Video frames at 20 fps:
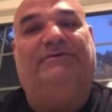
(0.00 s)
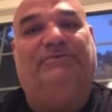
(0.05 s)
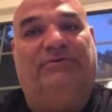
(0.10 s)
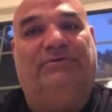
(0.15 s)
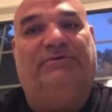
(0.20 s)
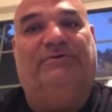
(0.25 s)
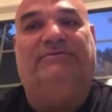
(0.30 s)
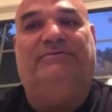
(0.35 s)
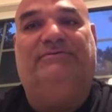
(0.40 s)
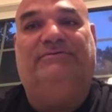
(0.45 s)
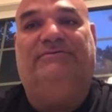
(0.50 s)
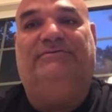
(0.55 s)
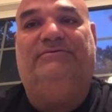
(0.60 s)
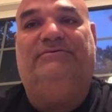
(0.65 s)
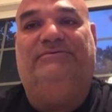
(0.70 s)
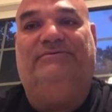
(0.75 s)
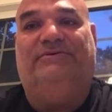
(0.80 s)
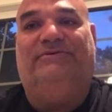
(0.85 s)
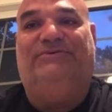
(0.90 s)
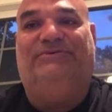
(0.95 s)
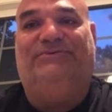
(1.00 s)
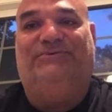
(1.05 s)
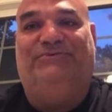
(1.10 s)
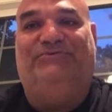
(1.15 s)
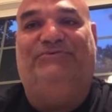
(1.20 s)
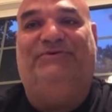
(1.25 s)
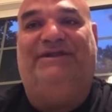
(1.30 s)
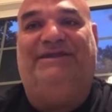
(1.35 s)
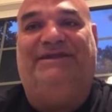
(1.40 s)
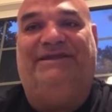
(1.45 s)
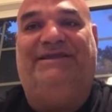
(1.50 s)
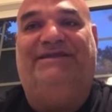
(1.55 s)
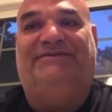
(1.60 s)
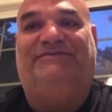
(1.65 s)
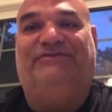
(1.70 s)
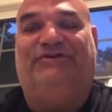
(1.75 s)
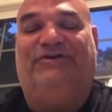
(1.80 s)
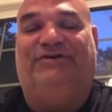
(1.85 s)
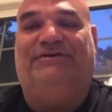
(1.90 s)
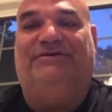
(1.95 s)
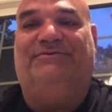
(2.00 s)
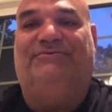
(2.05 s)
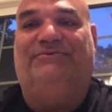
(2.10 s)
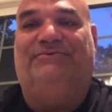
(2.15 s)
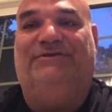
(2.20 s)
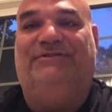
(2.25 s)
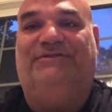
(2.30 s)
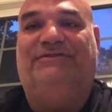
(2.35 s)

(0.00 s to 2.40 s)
we're we're ready to get started with